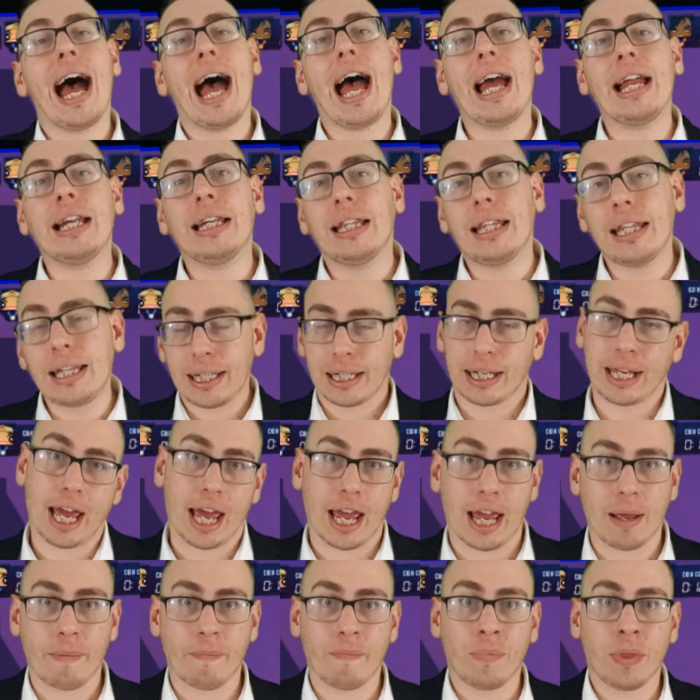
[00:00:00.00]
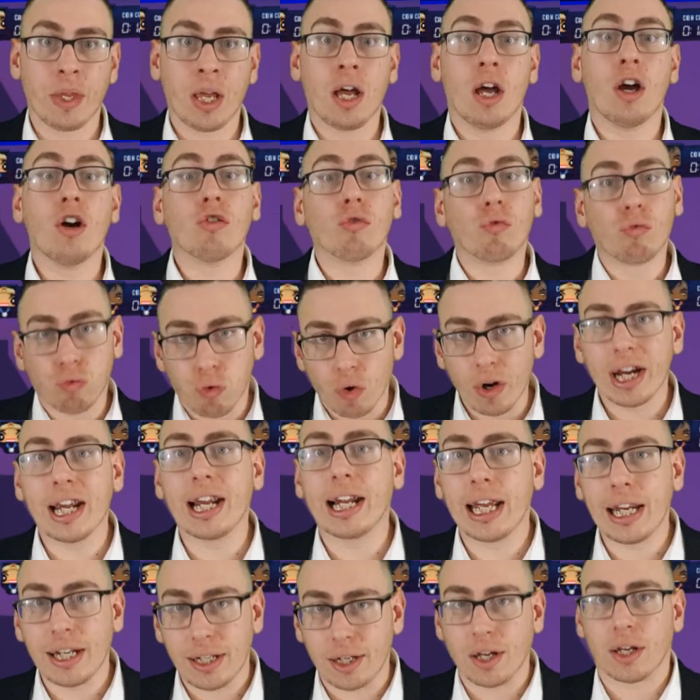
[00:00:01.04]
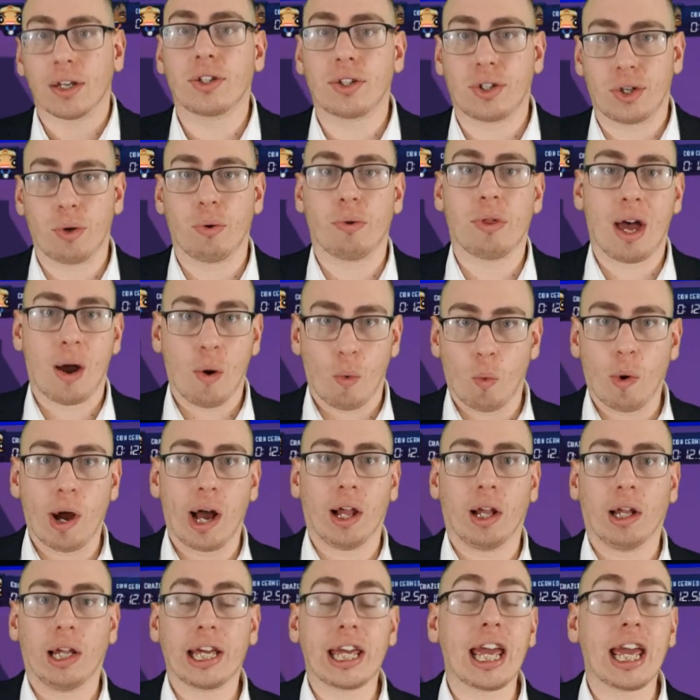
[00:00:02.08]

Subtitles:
And this game really does do that well.